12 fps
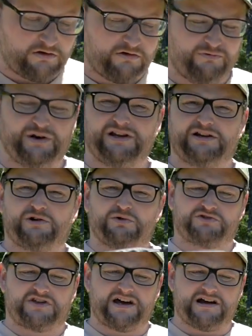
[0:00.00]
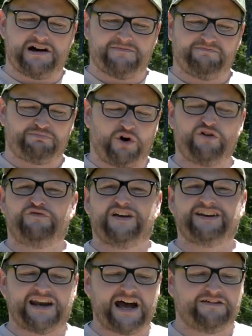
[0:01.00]
really cool setup.
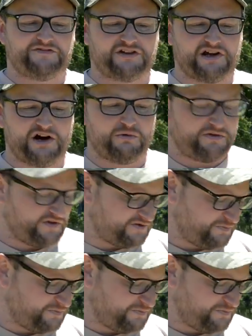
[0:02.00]
Perfect knife to go with this